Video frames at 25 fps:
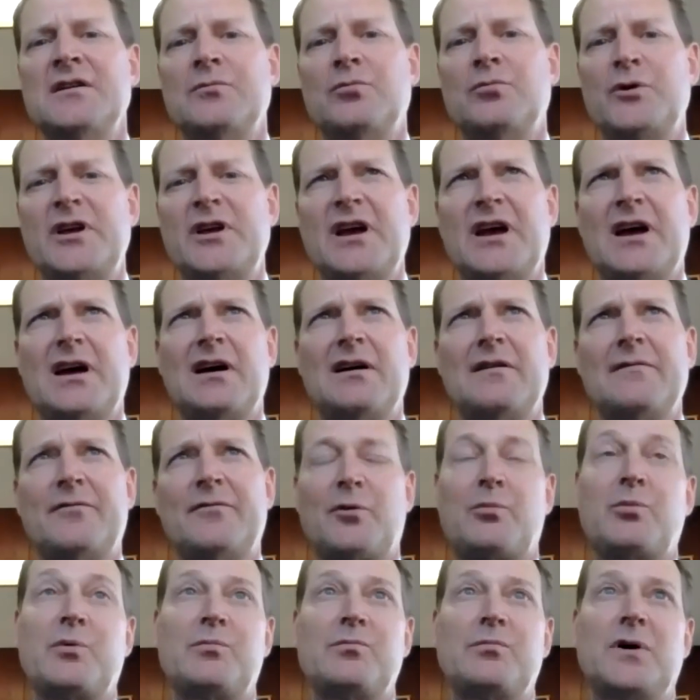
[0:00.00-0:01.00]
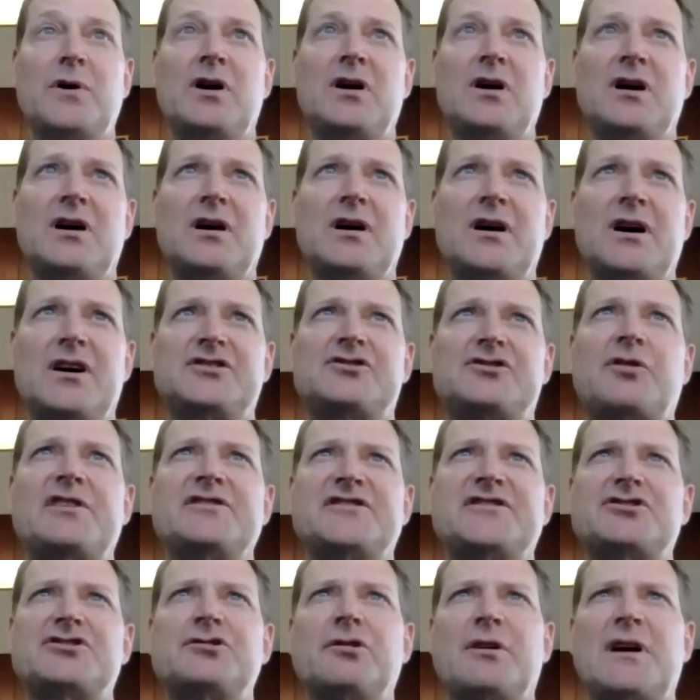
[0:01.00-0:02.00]
We have a
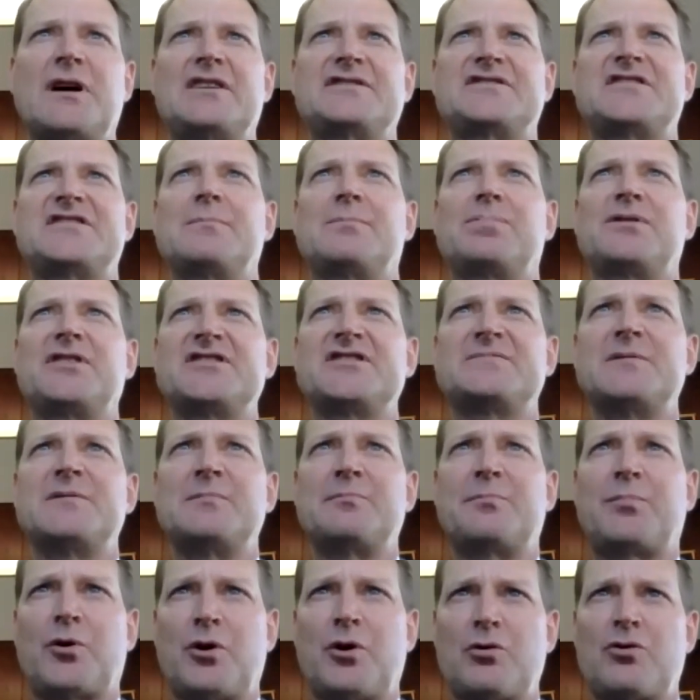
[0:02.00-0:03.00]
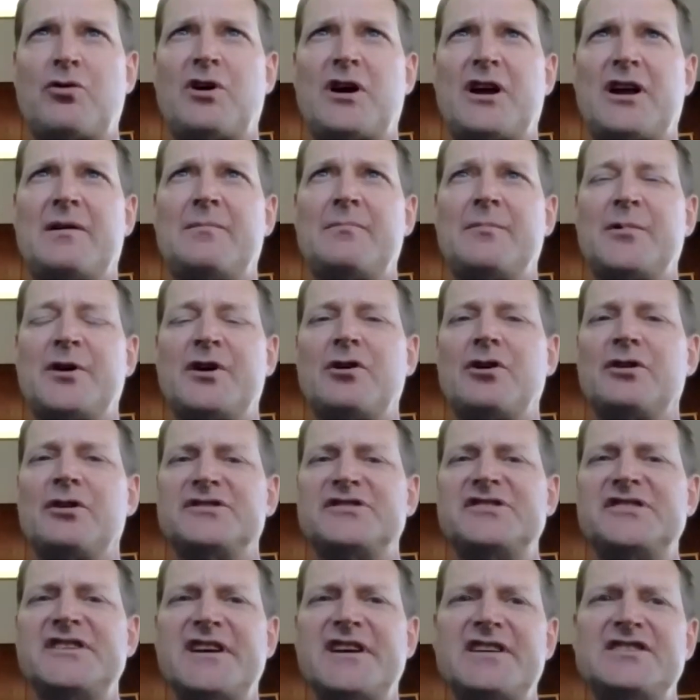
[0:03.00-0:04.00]
transitional housing placement program, we call
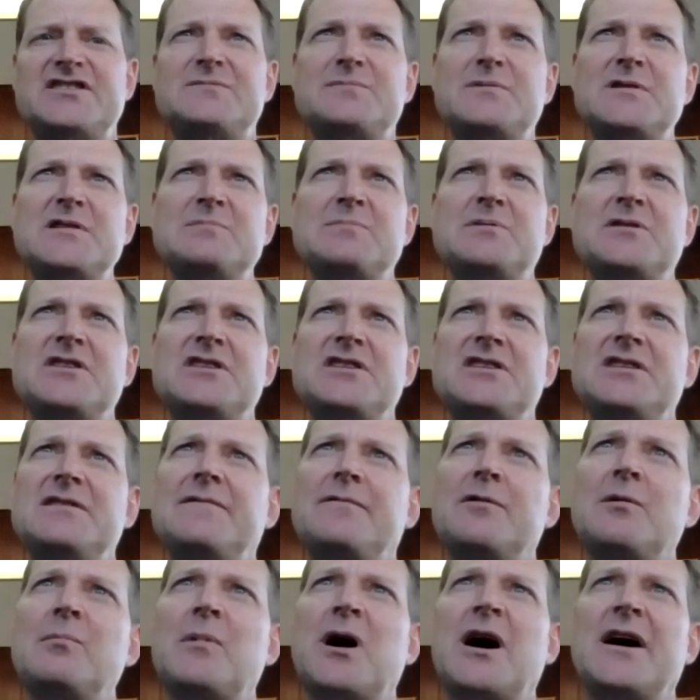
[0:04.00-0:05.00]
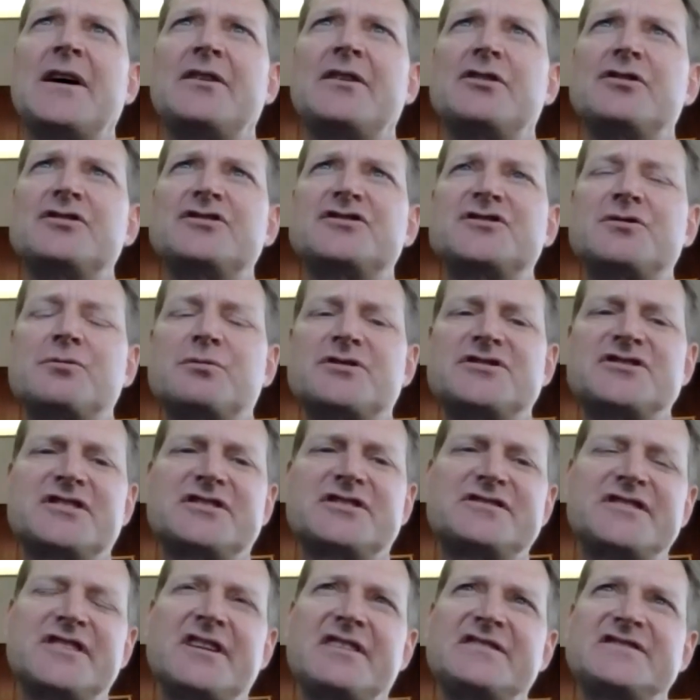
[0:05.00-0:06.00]
it THPP, for minors who are
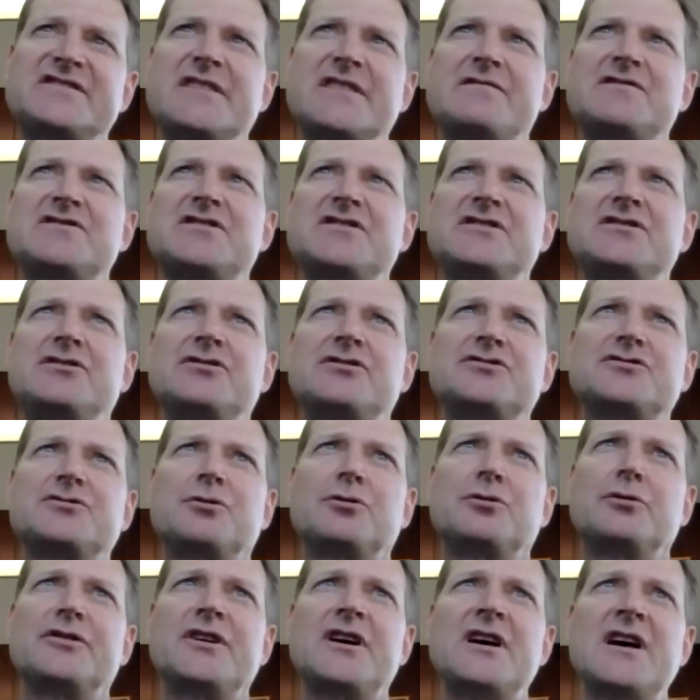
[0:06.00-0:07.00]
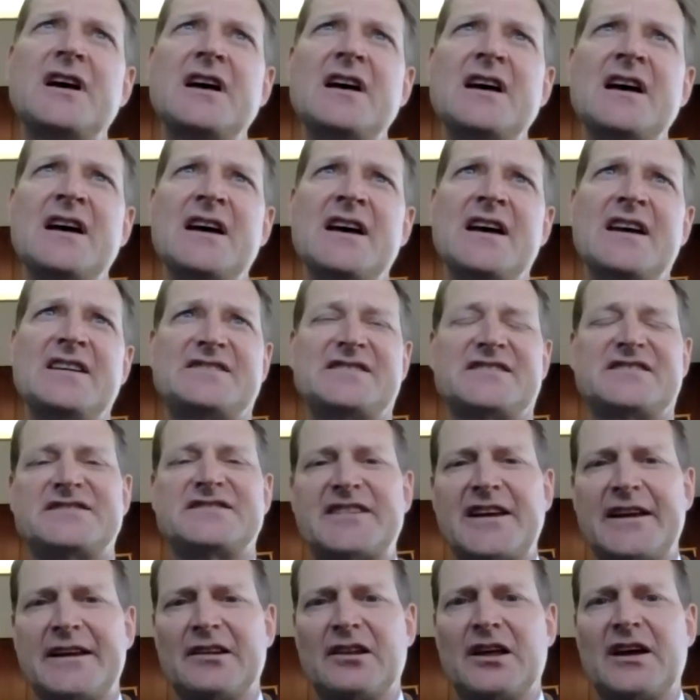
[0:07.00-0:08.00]
16 and 17 years old. It's a
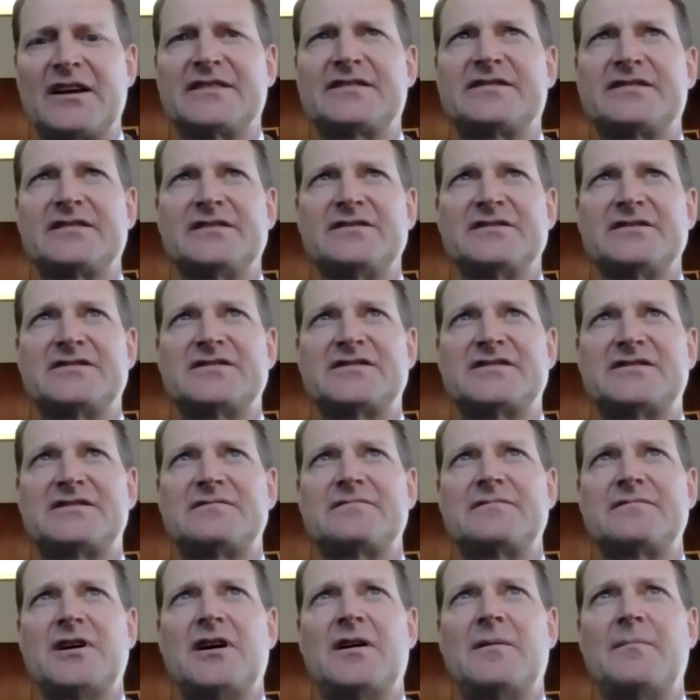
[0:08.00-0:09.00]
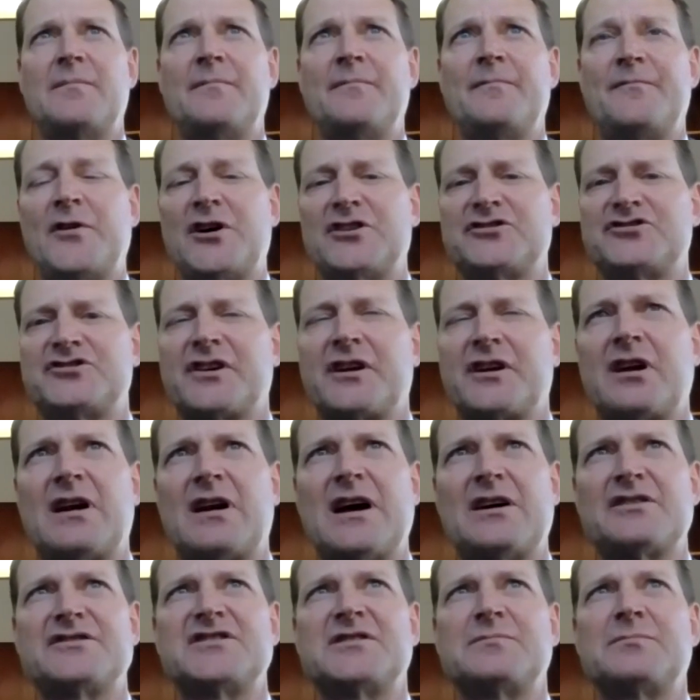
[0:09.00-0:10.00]
state licensed foster care
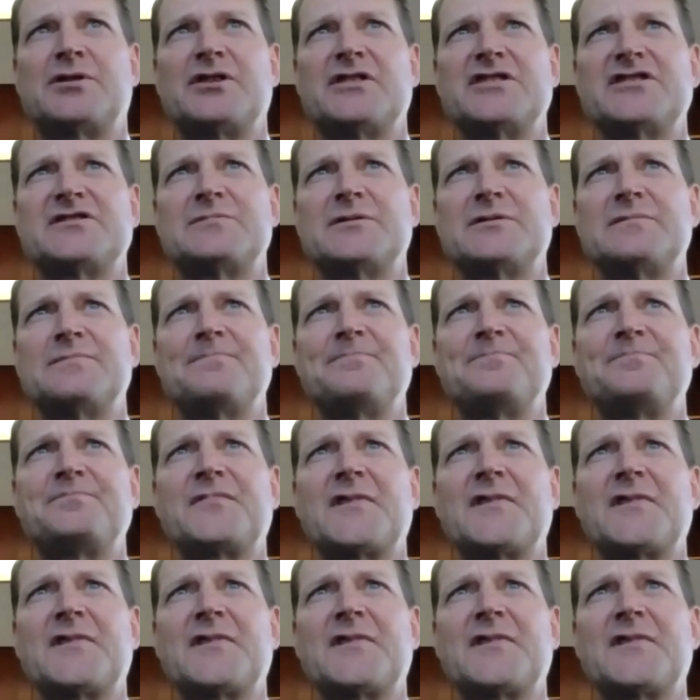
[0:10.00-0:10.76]
housing placement.